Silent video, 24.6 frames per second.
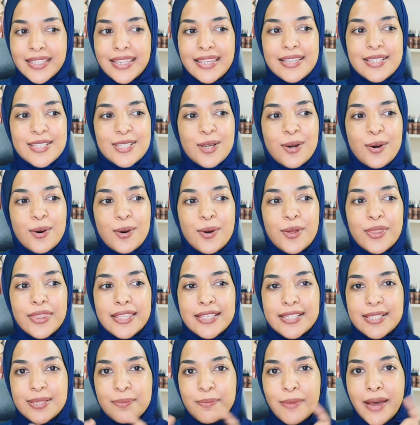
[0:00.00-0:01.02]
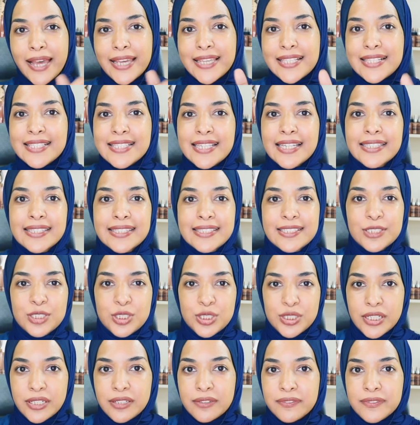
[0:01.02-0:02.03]
So this mindset
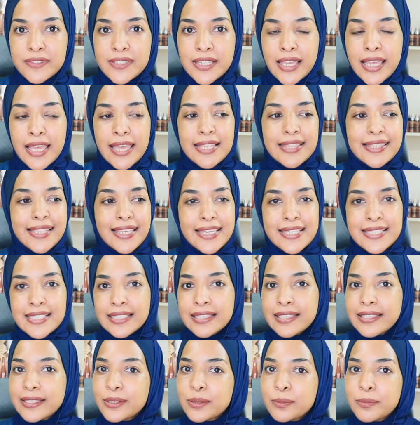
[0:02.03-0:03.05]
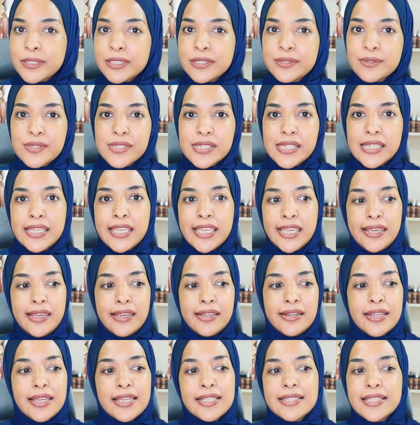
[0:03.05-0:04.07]
shift takes a little bit to sink
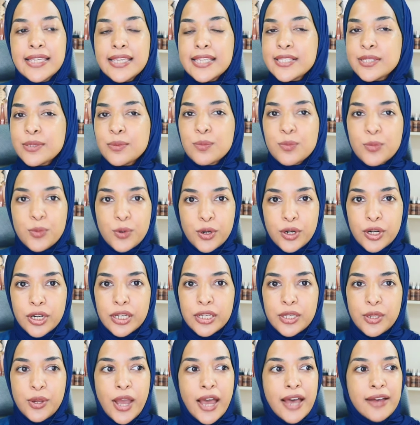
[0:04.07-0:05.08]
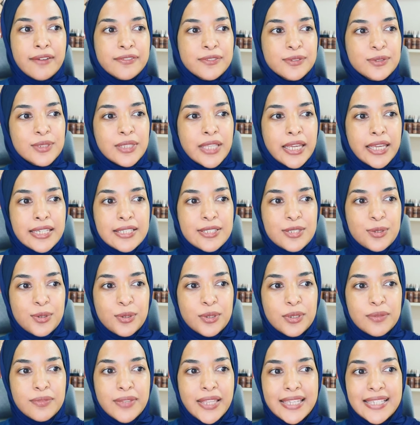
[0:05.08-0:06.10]
in. It takes some work. You have to like
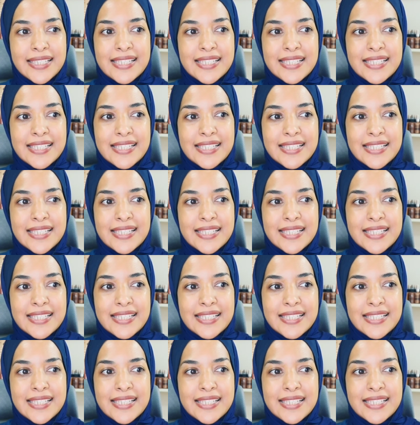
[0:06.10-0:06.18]
sort of like